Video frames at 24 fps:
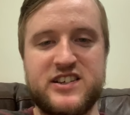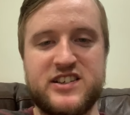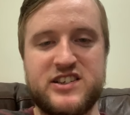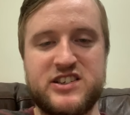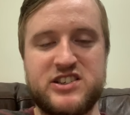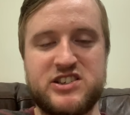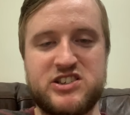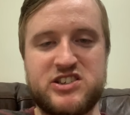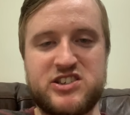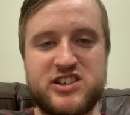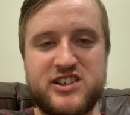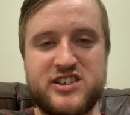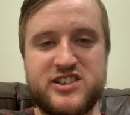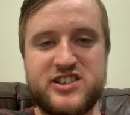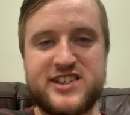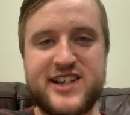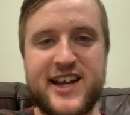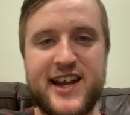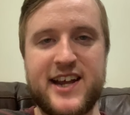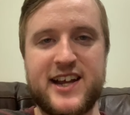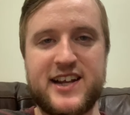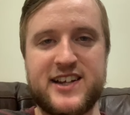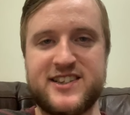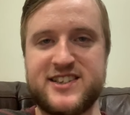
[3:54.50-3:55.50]
So
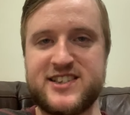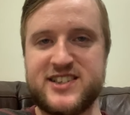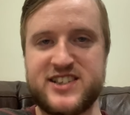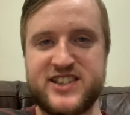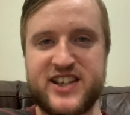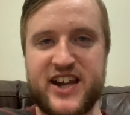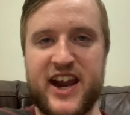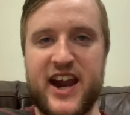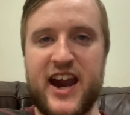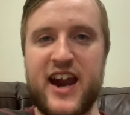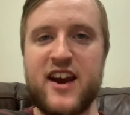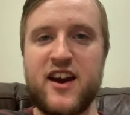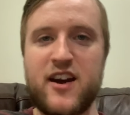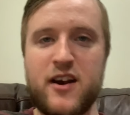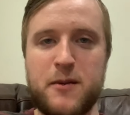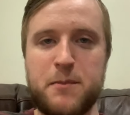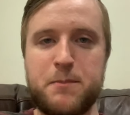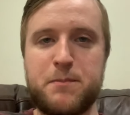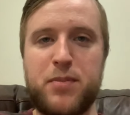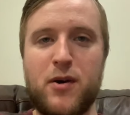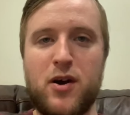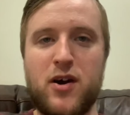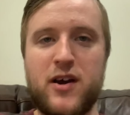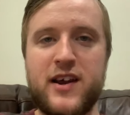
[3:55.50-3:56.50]
6.
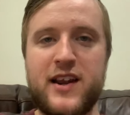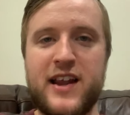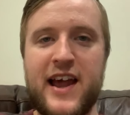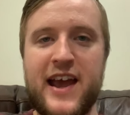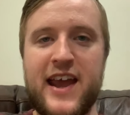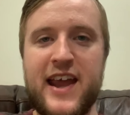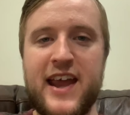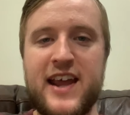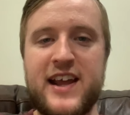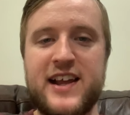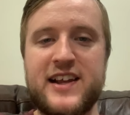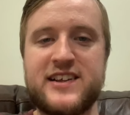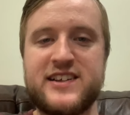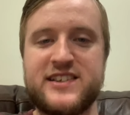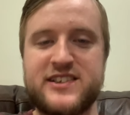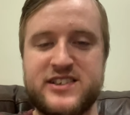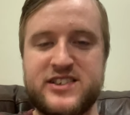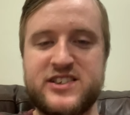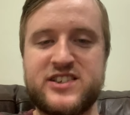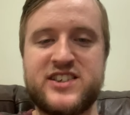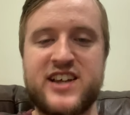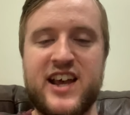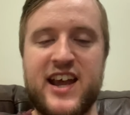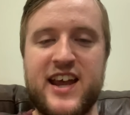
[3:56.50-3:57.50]
Eric Bailly,
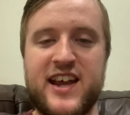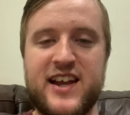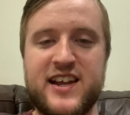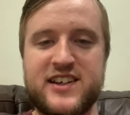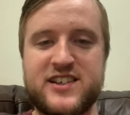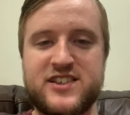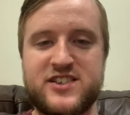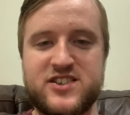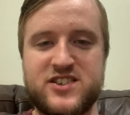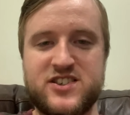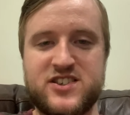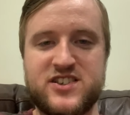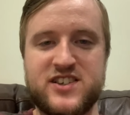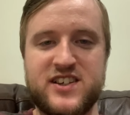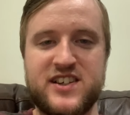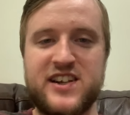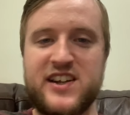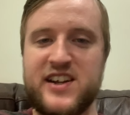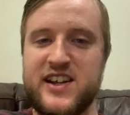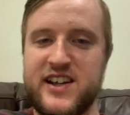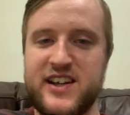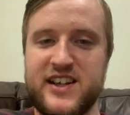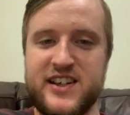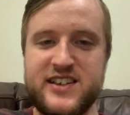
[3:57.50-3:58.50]
6.
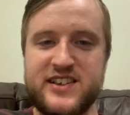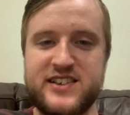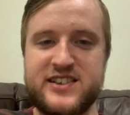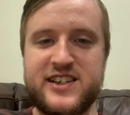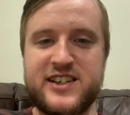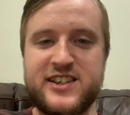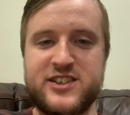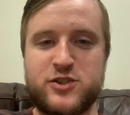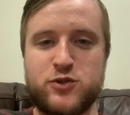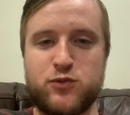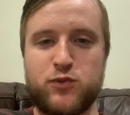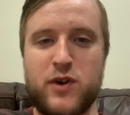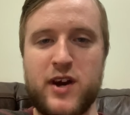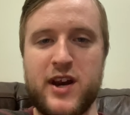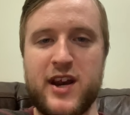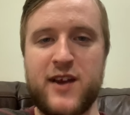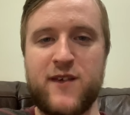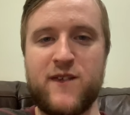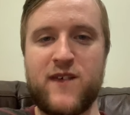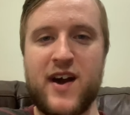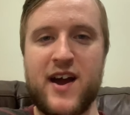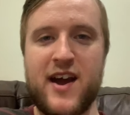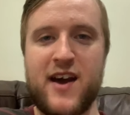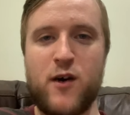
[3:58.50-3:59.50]
Did really
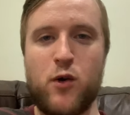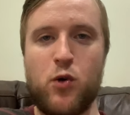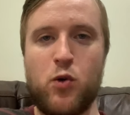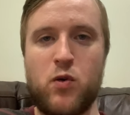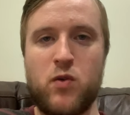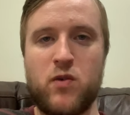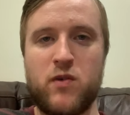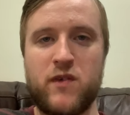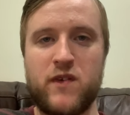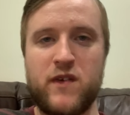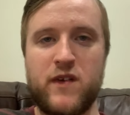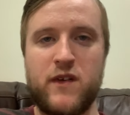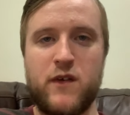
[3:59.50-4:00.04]
well.